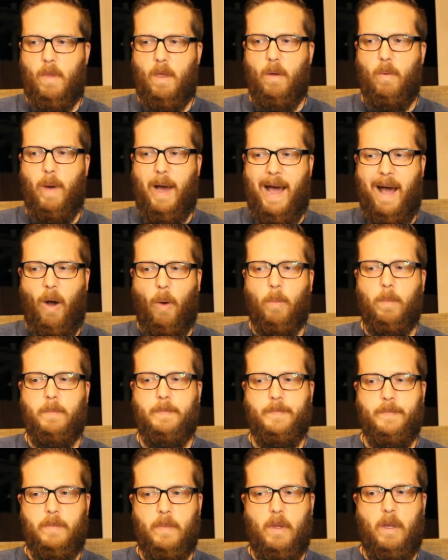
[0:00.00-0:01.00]
Wow.
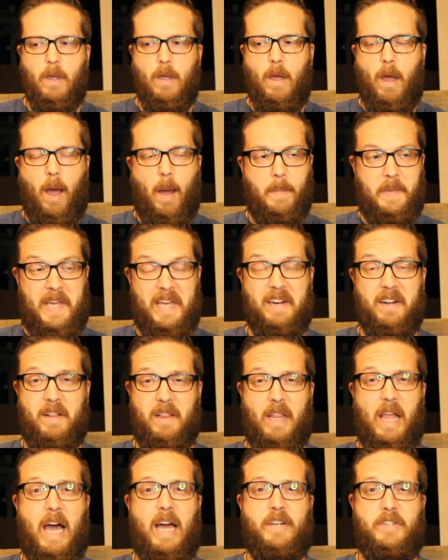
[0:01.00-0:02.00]
I'm getting a
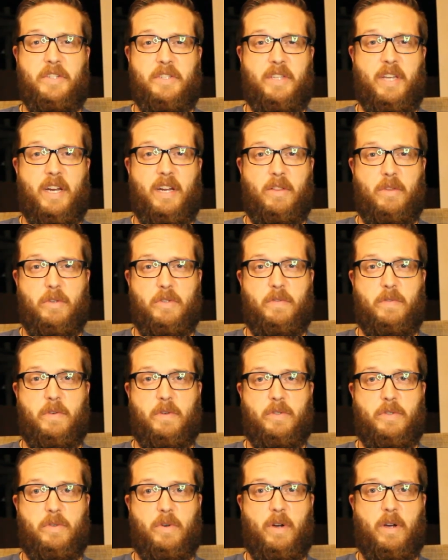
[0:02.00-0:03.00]
lot just out of those
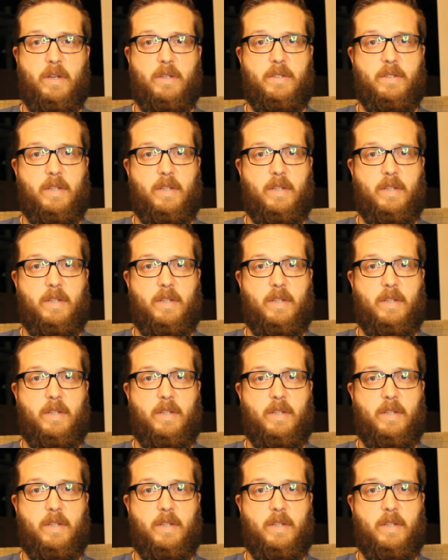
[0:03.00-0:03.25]
first draws.